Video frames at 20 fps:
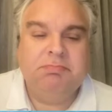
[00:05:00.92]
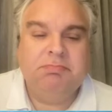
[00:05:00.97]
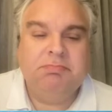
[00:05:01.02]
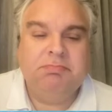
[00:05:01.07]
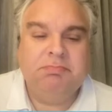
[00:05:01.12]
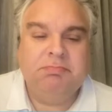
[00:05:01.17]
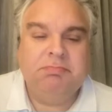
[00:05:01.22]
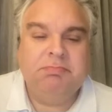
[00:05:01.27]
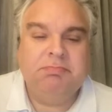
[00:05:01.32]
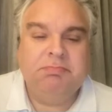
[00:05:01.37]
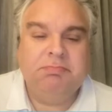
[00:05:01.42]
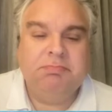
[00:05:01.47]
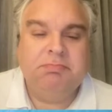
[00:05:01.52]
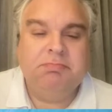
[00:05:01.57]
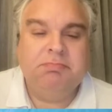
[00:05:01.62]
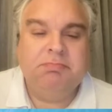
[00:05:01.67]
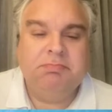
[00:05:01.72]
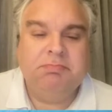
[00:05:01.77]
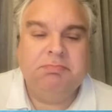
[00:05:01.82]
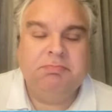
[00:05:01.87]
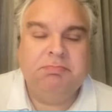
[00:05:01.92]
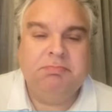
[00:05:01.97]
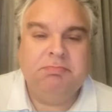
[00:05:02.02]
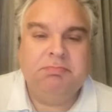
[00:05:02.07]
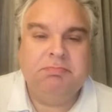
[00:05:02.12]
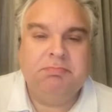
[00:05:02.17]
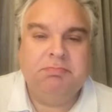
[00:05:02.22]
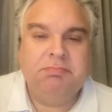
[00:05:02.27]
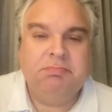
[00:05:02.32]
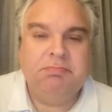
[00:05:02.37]

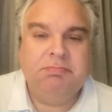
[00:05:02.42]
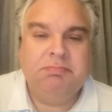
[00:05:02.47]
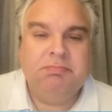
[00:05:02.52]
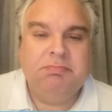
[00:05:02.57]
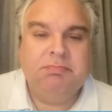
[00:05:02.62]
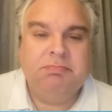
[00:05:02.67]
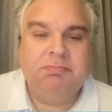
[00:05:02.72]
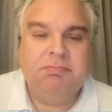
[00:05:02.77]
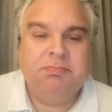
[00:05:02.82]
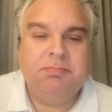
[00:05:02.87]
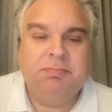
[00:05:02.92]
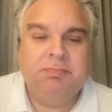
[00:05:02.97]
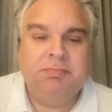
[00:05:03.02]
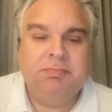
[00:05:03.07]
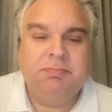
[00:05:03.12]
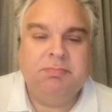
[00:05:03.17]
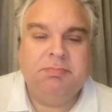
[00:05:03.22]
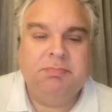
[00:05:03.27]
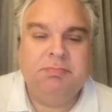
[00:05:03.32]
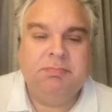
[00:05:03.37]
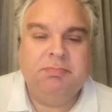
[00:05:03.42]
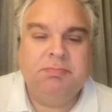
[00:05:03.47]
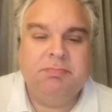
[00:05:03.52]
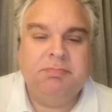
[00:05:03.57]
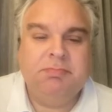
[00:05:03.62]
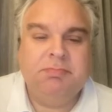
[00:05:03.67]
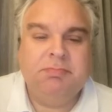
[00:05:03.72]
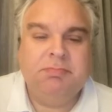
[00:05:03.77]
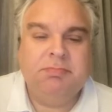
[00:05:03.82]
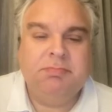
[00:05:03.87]

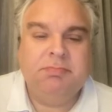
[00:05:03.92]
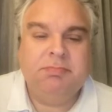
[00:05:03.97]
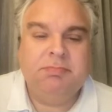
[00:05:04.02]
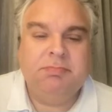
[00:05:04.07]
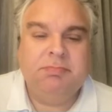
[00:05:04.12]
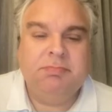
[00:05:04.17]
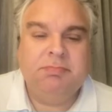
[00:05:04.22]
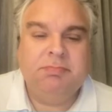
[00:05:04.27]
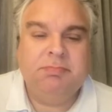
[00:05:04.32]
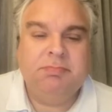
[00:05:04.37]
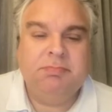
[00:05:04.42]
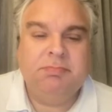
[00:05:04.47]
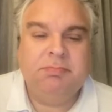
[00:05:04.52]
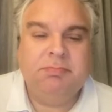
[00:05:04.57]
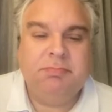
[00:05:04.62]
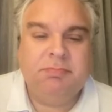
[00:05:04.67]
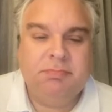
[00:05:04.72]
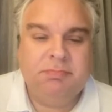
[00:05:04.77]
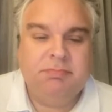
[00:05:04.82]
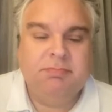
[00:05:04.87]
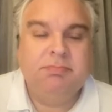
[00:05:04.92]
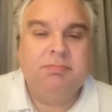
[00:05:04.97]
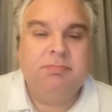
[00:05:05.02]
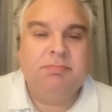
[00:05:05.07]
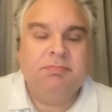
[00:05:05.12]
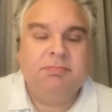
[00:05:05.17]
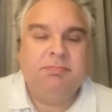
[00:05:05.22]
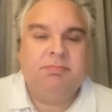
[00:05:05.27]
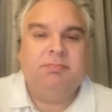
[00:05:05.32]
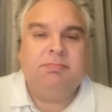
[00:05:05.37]

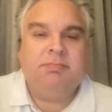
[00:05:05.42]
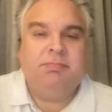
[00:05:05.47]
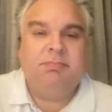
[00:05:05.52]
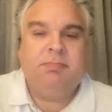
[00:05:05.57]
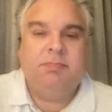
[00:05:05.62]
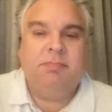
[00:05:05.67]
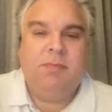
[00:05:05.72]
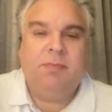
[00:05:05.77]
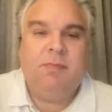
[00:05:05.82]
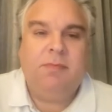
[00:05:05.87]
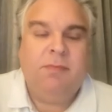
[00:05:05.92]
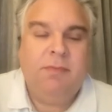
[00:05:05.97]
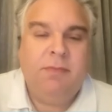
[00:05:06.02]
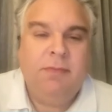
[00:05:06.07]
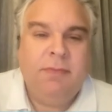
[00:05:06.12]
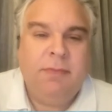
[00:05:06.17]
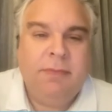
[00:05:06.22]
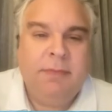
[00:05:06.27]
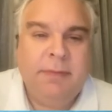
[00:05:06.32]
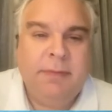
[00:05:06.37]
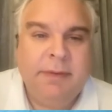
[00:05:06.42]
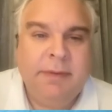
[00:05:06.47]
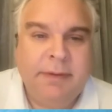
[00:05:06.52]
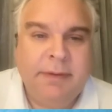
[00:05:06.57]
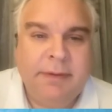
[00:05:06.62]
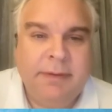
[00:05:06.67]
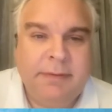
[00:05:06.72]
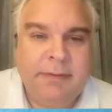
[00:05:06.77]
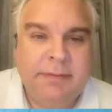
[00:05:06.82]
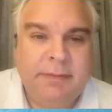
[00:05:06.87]
[no speech]